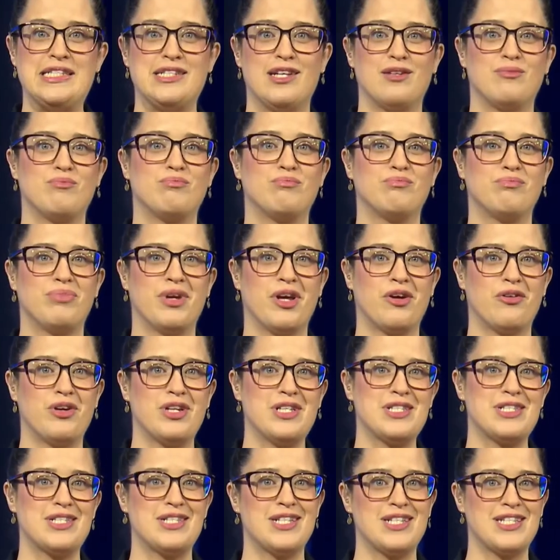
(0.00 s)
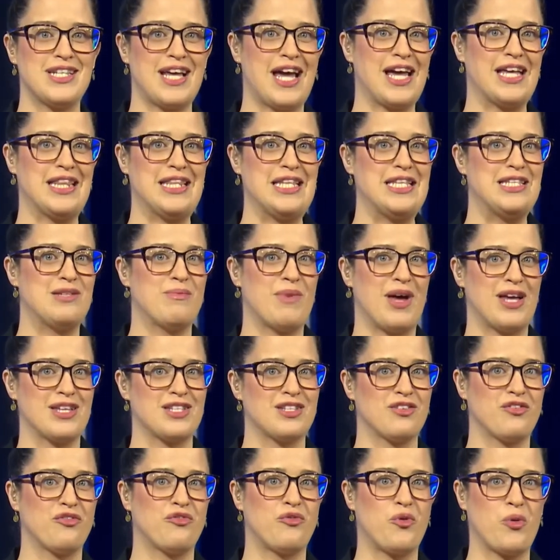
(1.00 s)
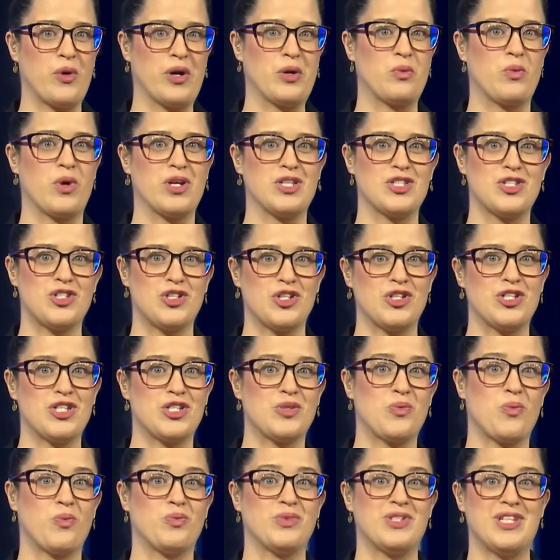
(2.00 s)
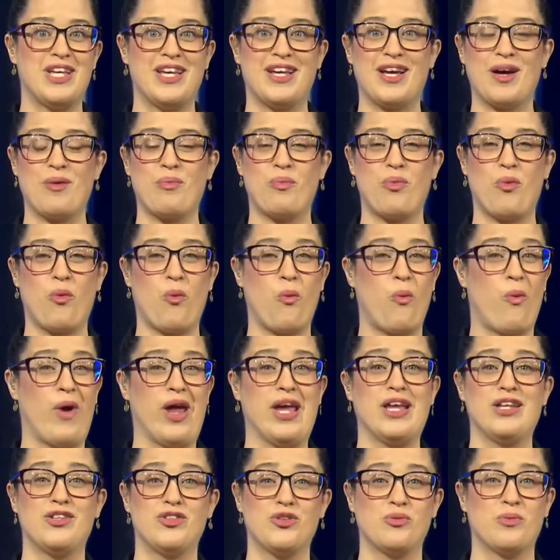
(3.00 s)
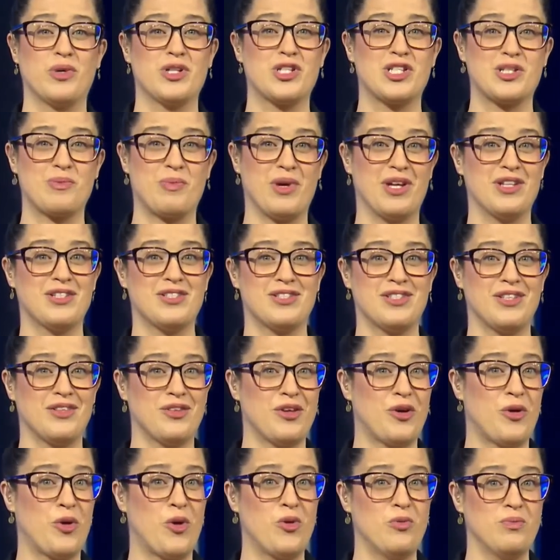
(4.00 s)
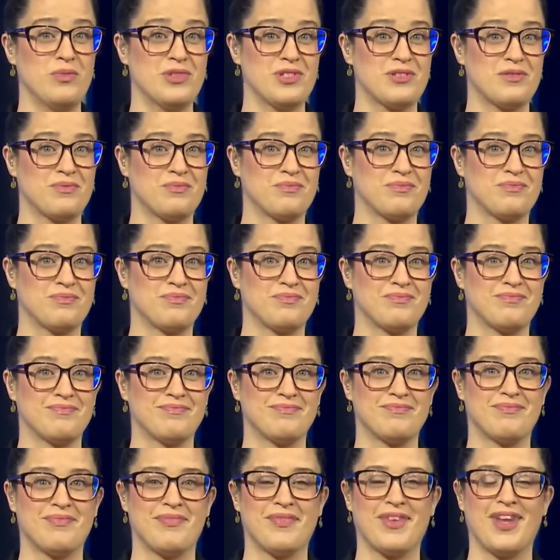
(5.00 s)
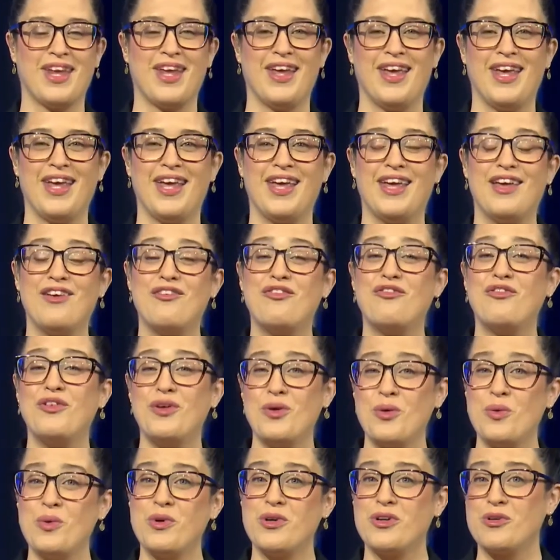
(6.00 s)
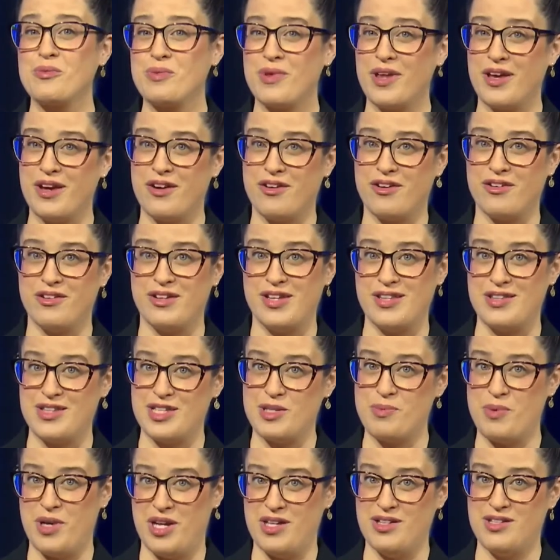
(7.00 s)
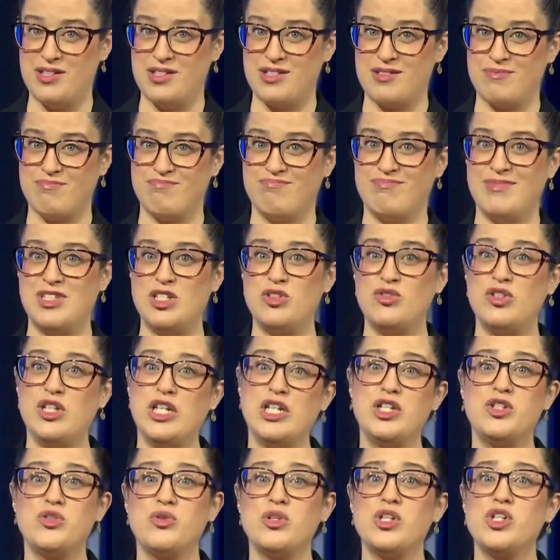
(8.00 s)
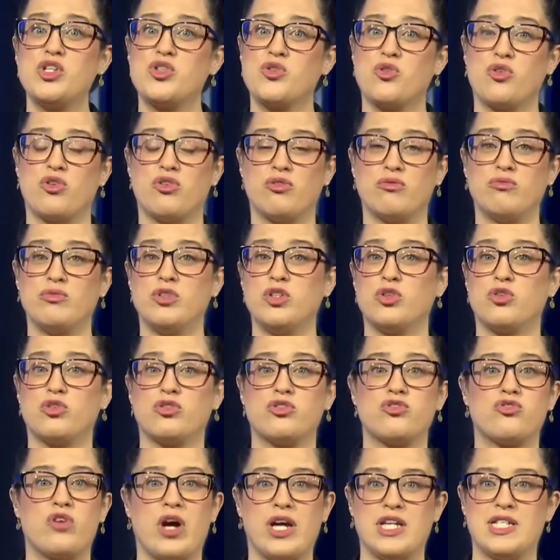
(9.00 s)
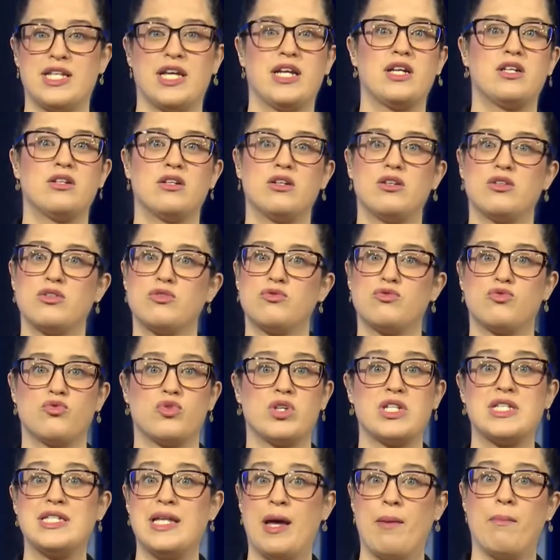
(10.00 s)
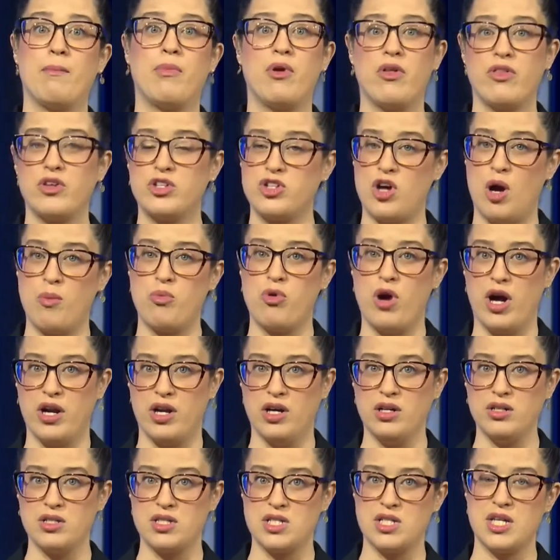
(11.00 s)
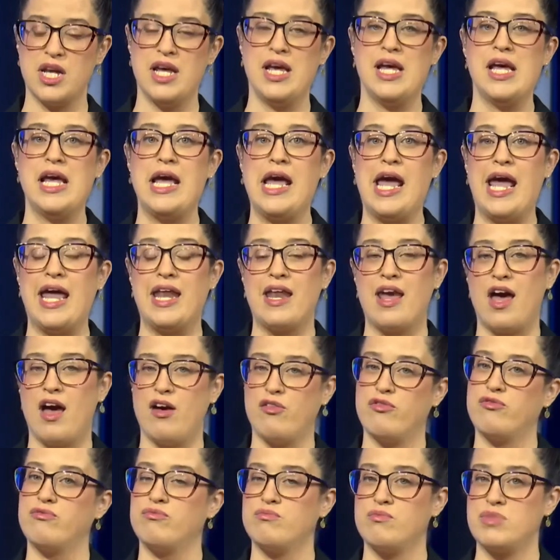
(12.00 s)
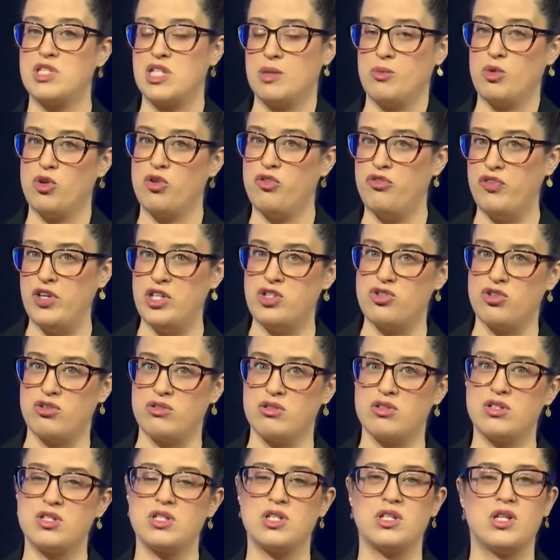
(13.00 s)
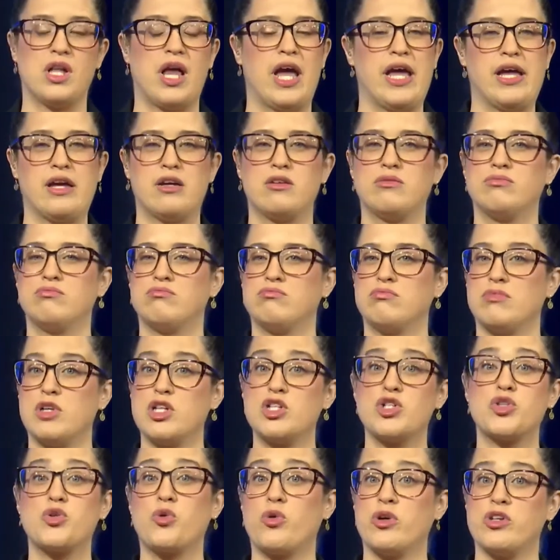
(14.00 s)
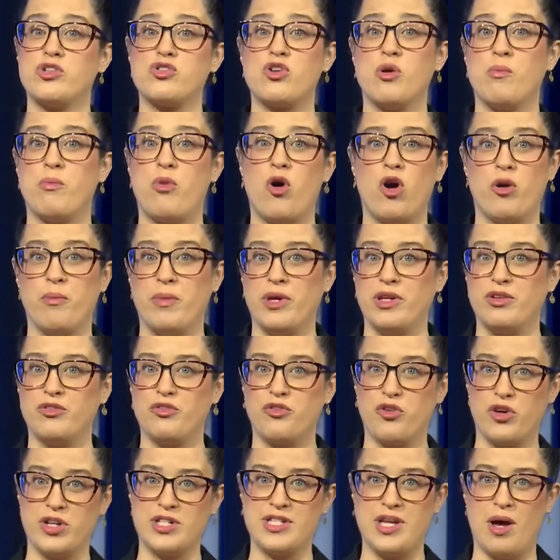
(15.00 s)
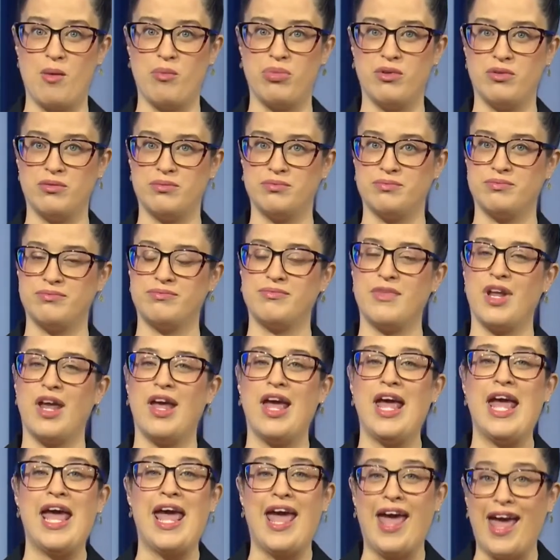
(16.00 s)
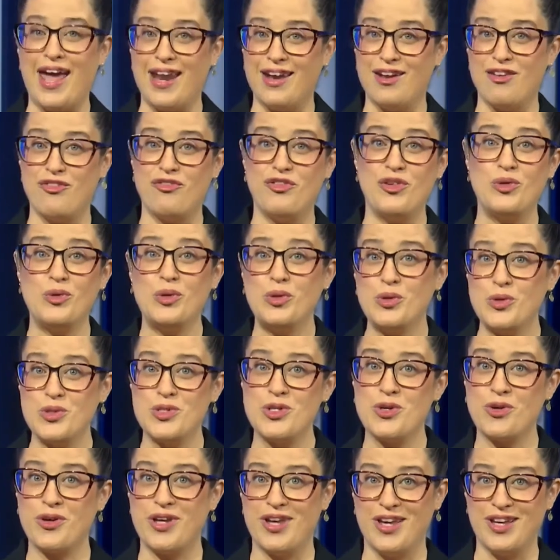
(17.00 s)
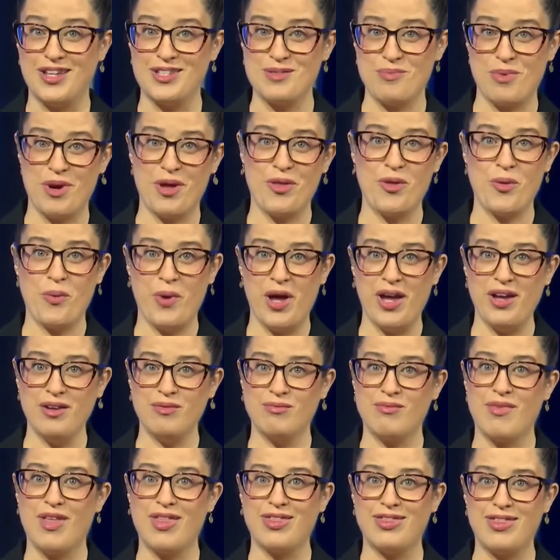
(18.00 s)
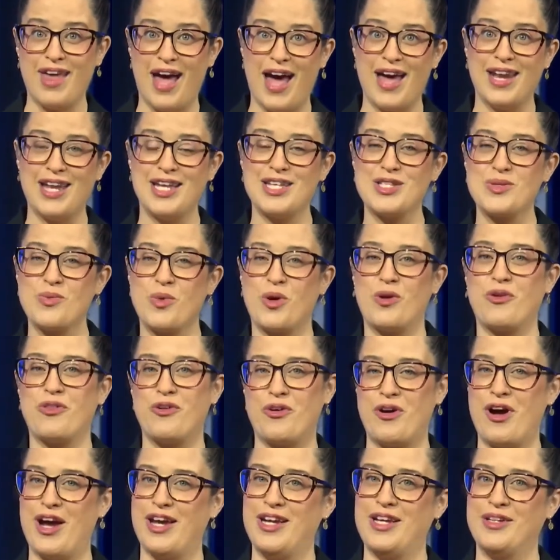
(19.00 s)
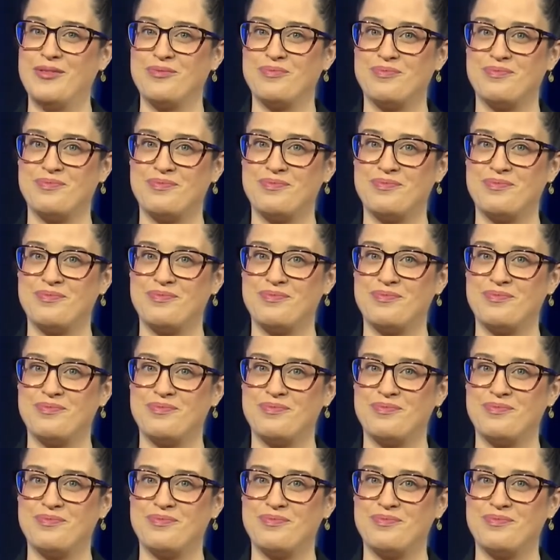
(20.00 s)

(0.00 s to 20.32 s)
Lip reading: Did parents decide these massive 4-in-1s just take up way too much space in their homes? If you were a player in this space, you'd need to ensure your tricycles resemble the top products and have similar features, like a storage compartment, for example. And if you lose your keys, by the way, that is where they're hiding.